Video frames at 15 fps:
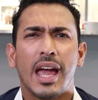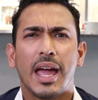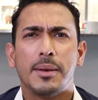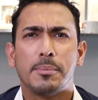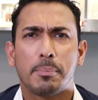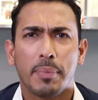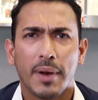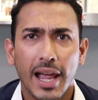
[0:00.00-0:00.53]

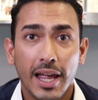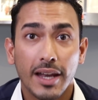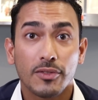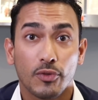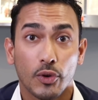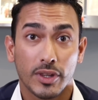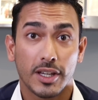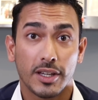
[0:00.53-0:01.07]
and
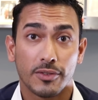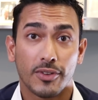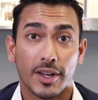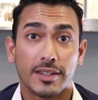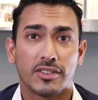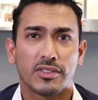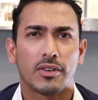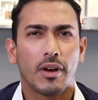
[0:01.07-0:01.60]
plan for the
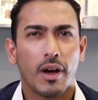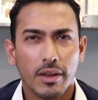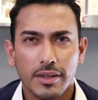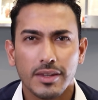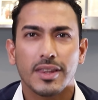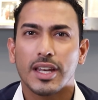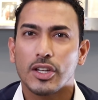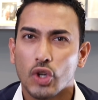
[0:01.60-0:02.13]
events
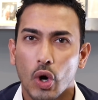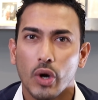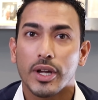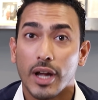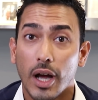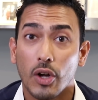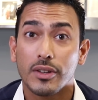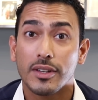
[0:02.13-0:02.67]
rather than
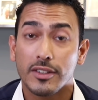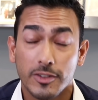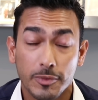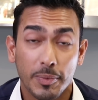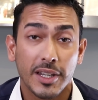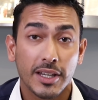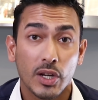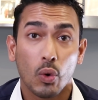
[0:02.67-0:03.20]
going out and
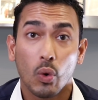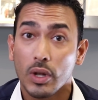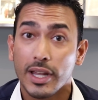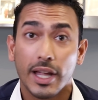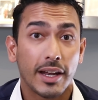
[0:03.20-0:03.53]
spending all